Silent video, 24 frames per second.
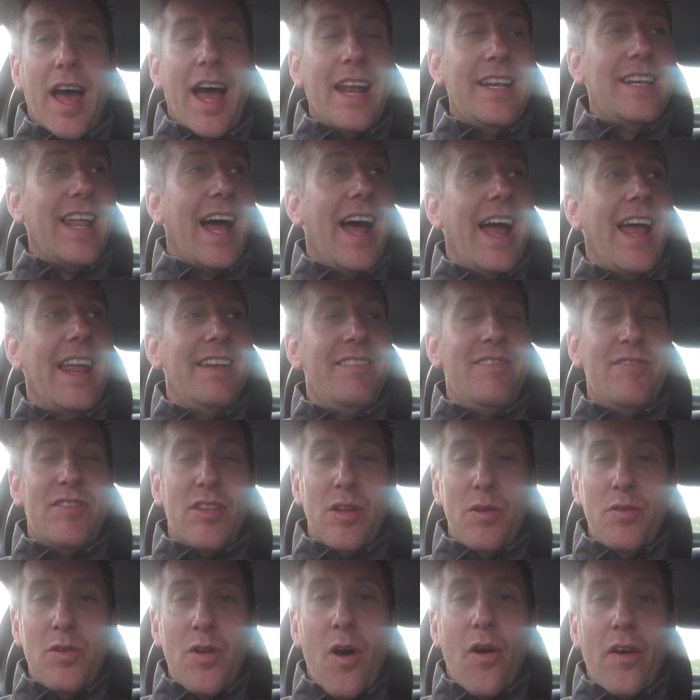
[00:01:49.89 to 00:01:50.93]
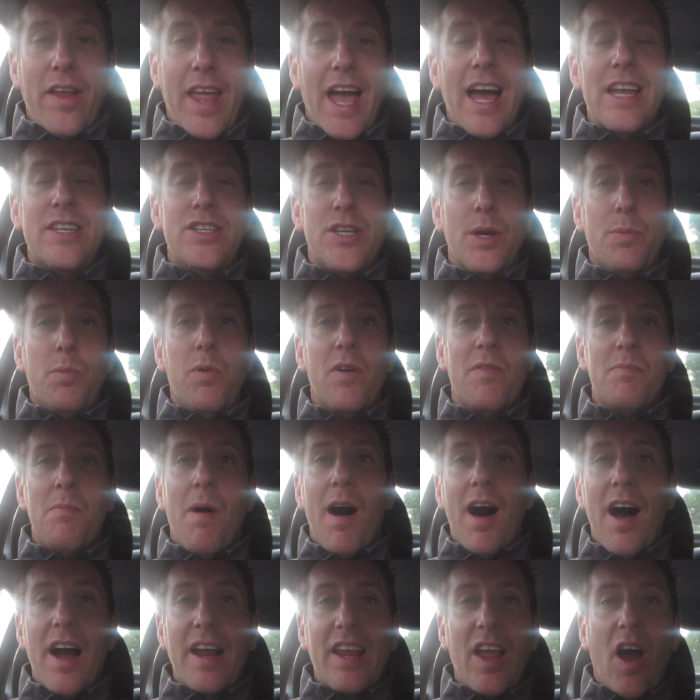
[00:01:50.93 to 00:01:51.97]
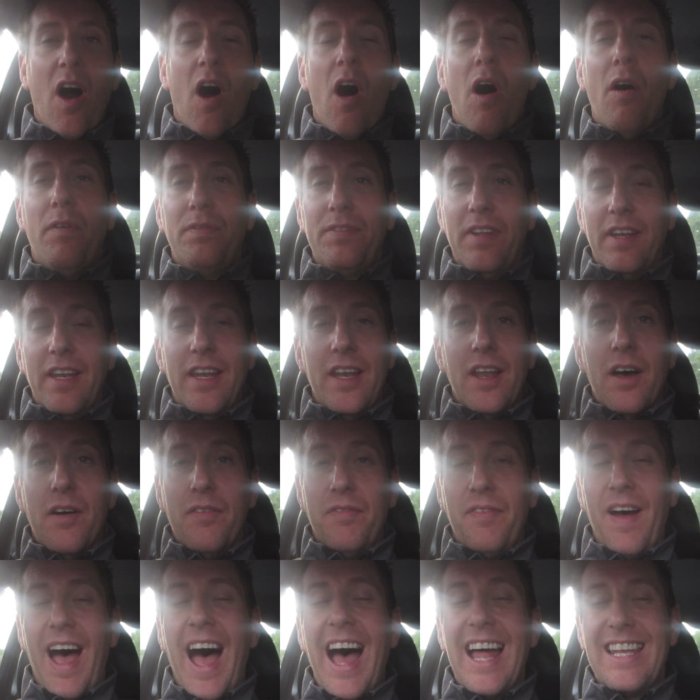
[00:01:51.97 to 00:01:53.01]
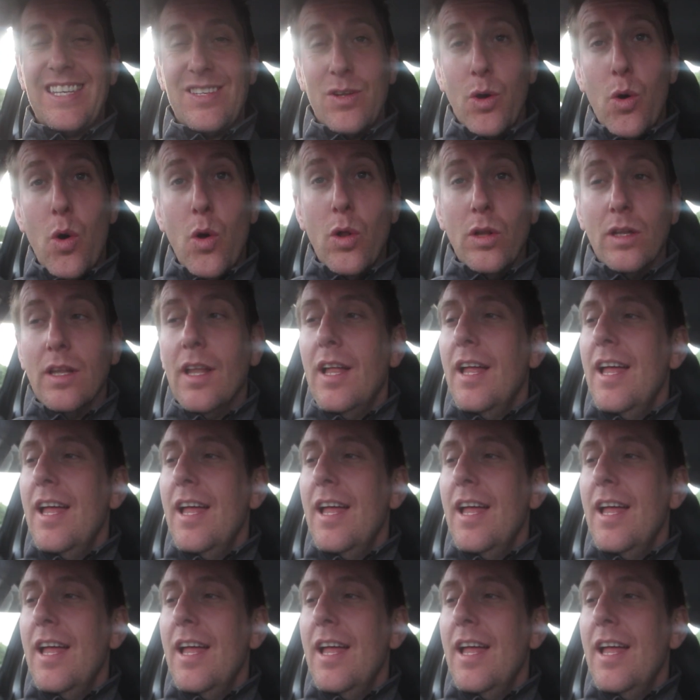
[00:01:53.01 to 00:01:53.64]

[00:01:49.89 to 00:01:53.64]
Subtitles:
I do not catch up with Mark often enough at all.